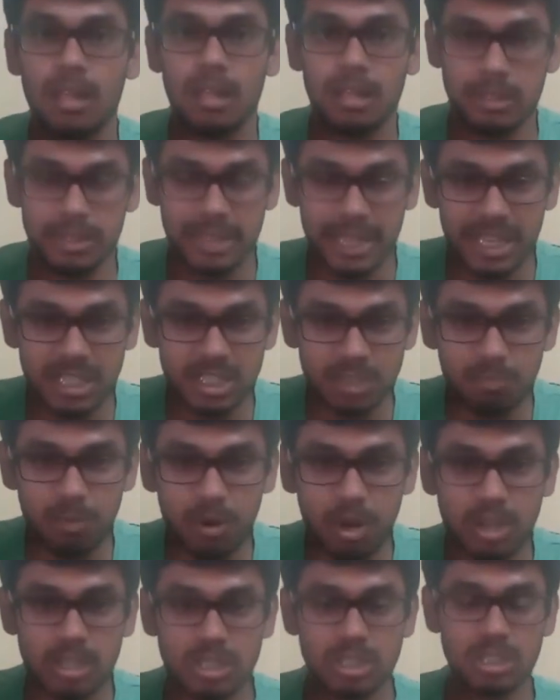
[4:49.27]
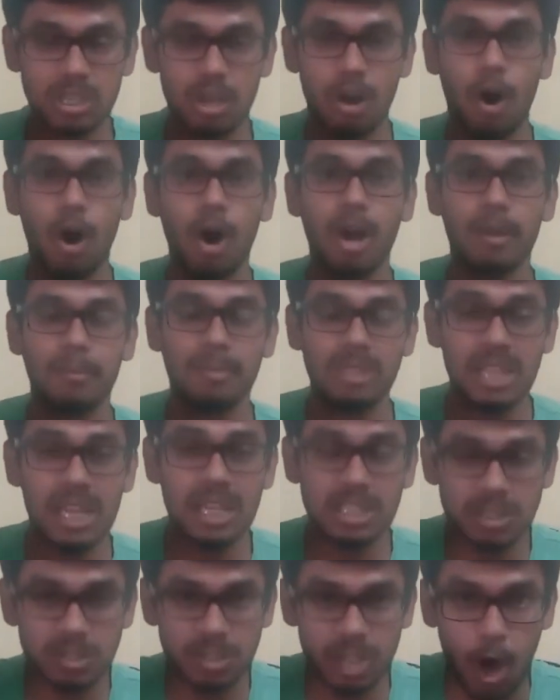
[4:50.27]
these books or
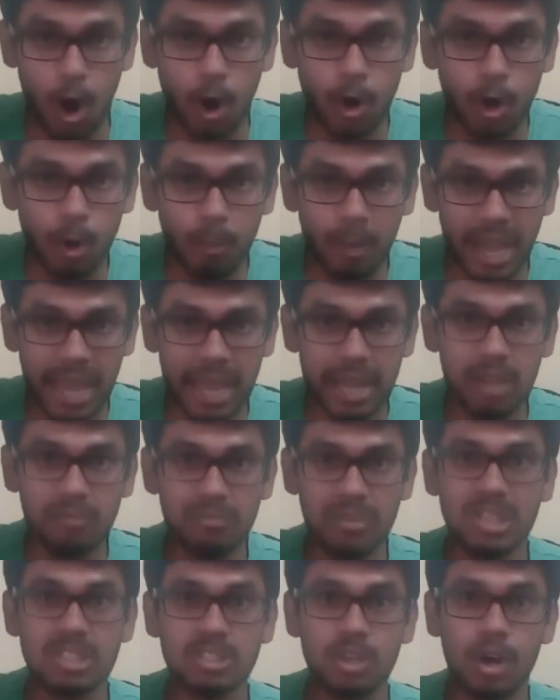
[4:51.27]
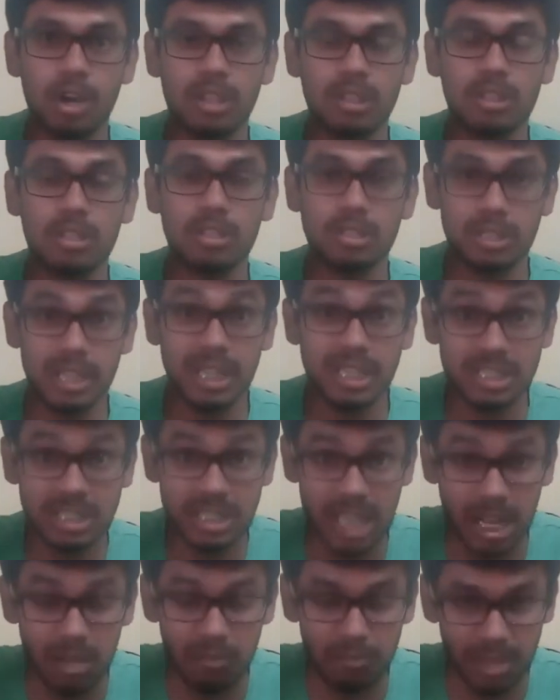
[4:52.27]
these autobiographies or these
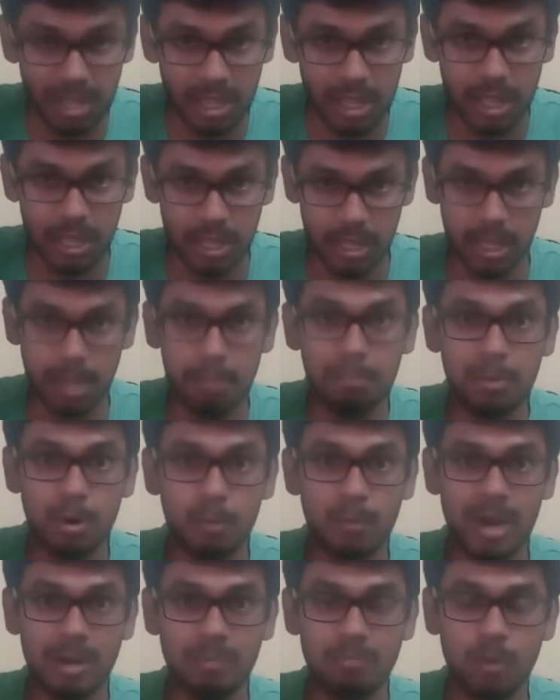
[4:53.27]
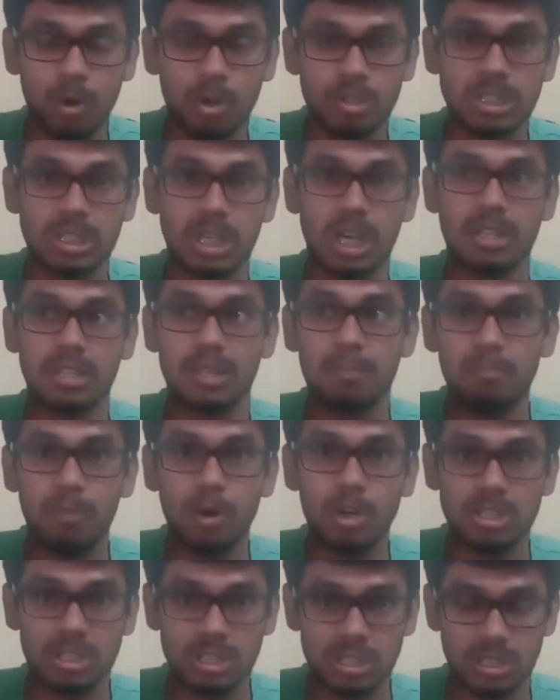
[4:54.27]
self-improvement books are the
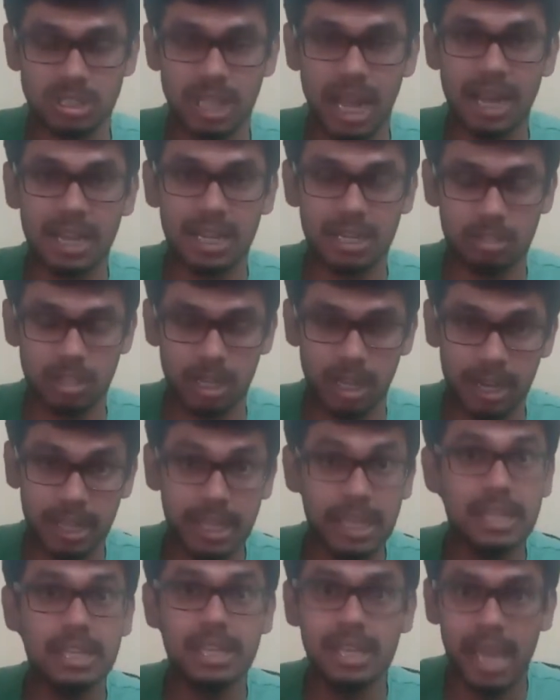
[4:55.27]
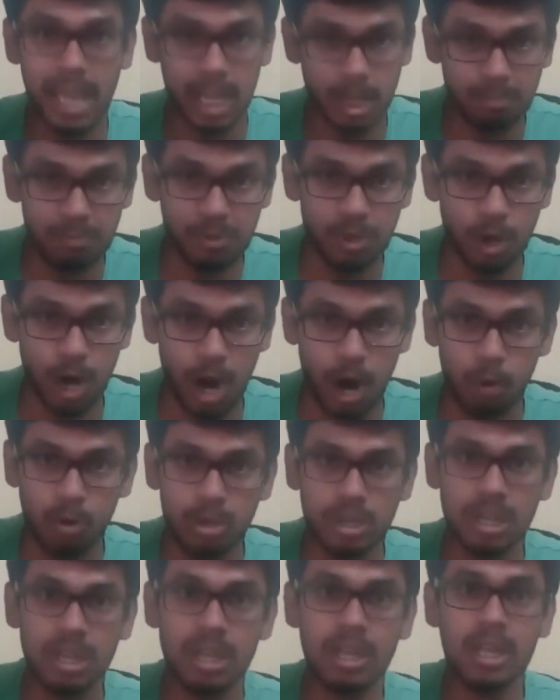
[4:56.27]
books that really help you
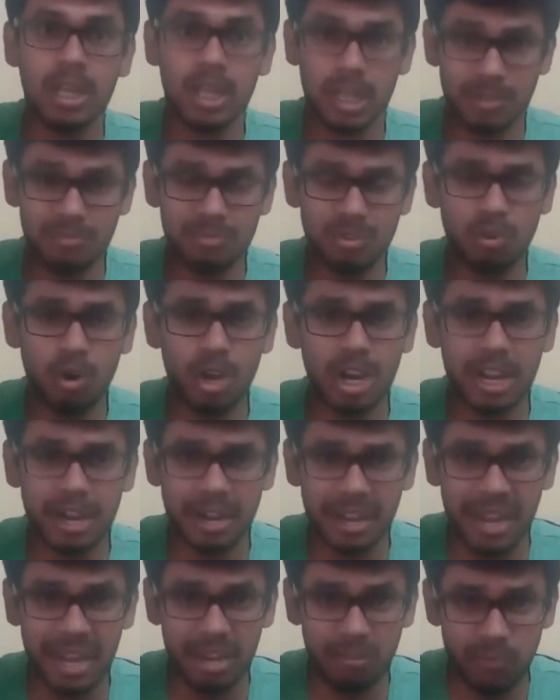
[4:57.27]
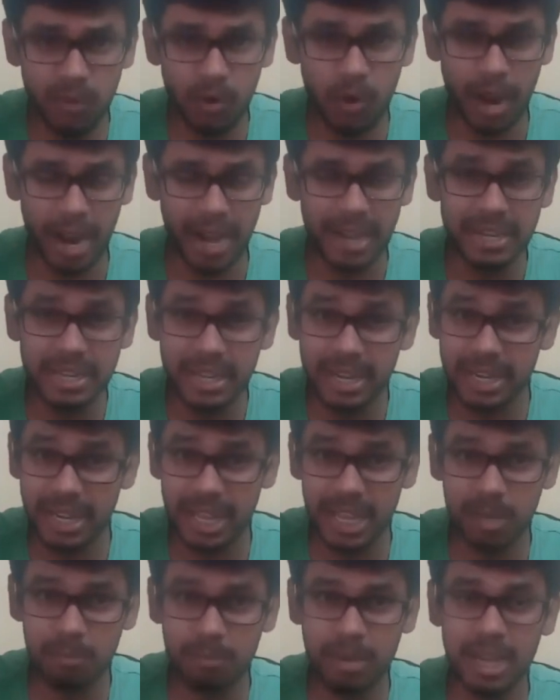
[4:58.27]
out If you want to read for
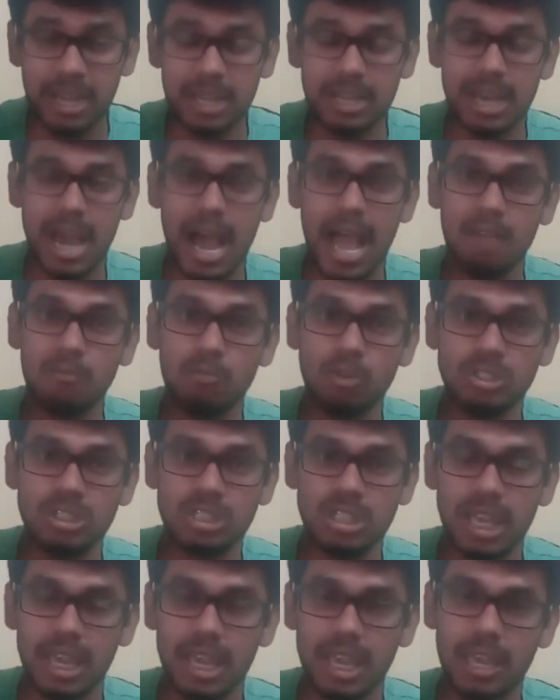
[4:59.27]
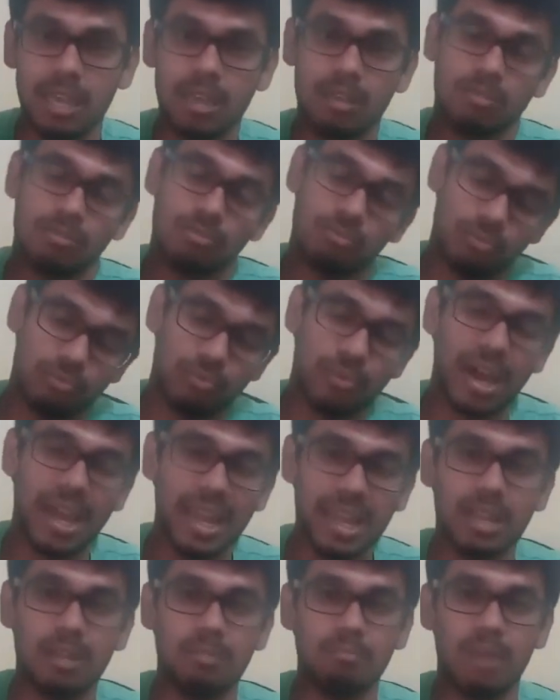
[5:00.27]
entertainment, I would say
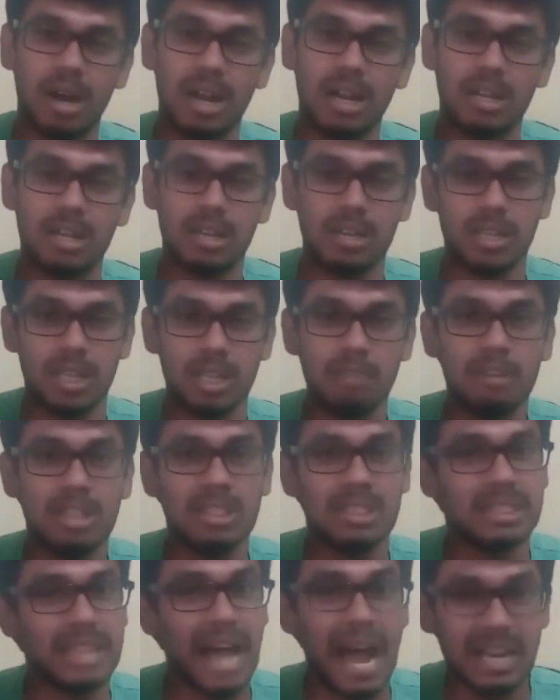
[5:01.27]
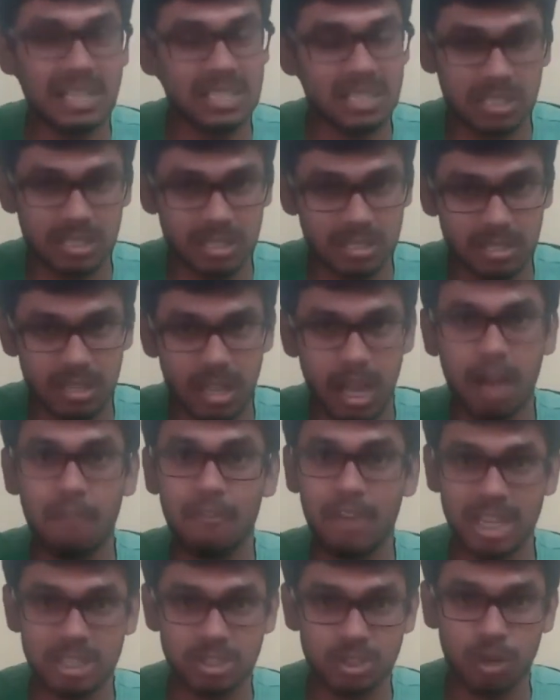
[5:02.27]
fine, but even that's a
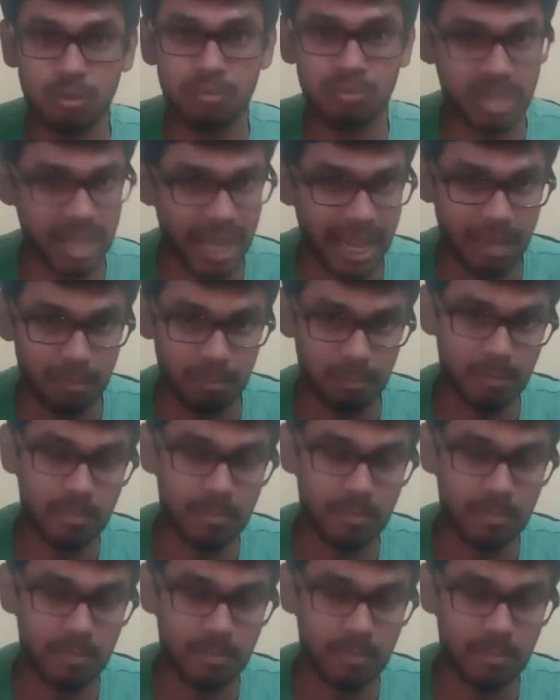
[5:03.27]
waste of time.